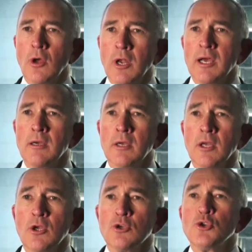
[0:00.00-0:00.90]
dollar,
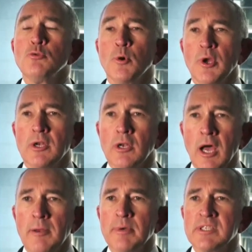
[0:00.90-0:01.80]

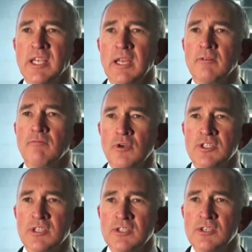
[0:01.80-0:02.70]
2.9%
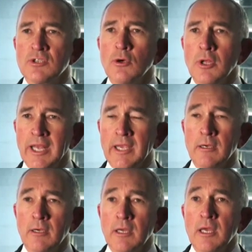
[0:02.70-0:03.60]
versus sterling,
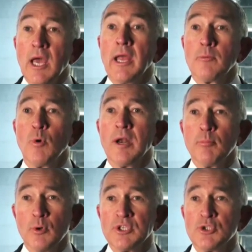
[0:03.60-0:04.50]
and
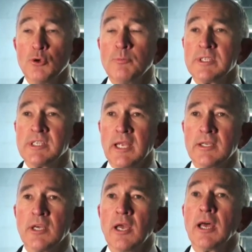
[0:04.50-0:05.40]

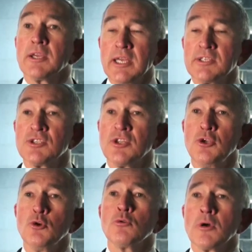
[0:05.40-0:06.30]
1.2% against the
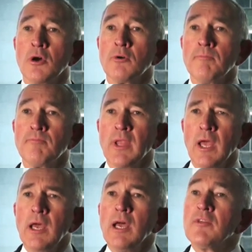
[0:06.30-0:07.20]
euro.
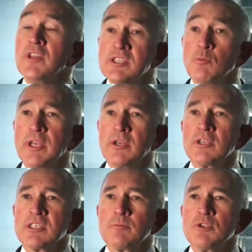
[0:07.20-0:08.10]
And this
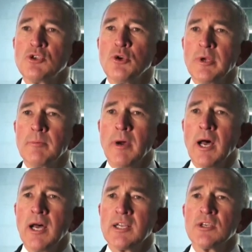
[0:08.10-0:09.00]
weakness was due in
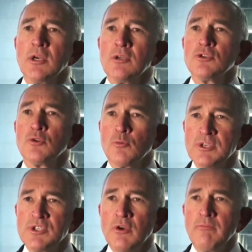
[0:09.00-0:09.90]
part to the
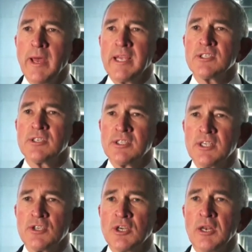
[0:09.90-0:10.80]
Reserve Bank's
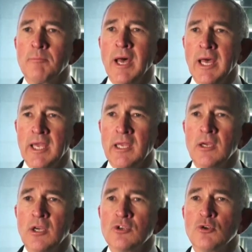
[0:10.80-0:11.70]
decision in May
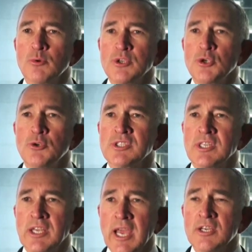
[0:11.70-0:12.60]
to reduce
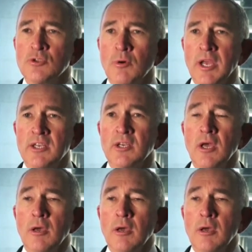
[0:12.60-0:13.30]
the cash rate